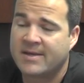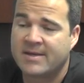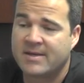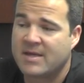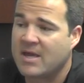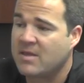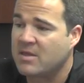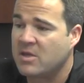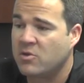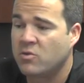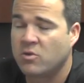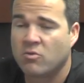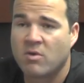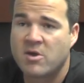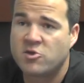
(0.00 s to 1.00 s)
Again, they do
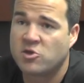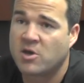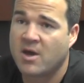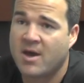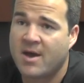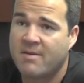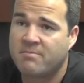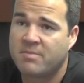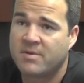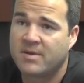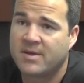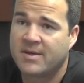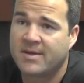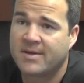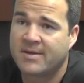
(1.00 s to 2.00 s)
a great job
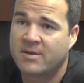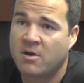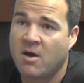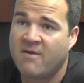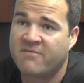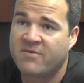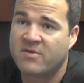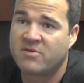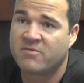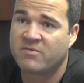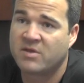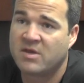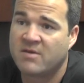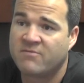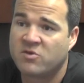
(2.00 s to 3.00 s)

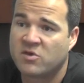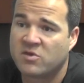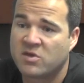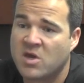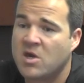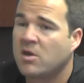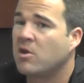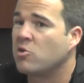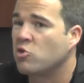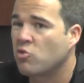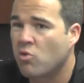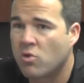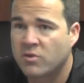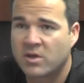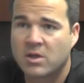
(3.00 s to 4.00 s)
offensively of just
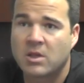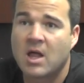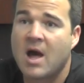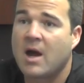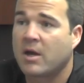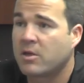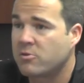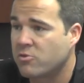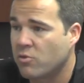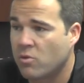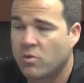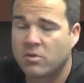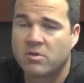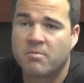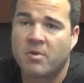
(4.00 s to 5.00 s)
controlling the clock,
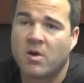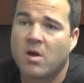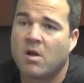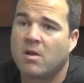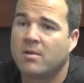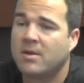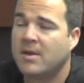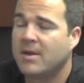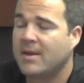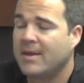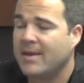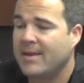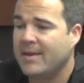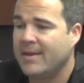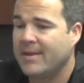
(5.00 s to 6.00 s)
controlling the ball,
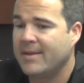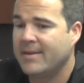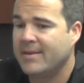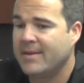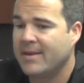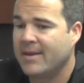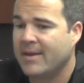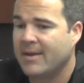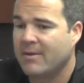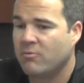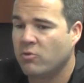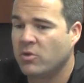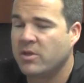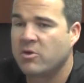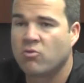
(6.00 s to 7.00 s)
and
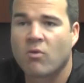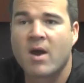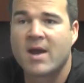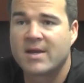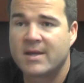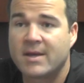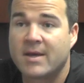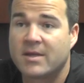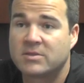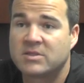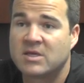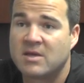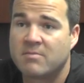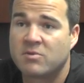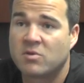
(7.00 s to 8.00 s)
really grinding on
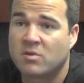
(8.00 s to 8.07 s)
teams.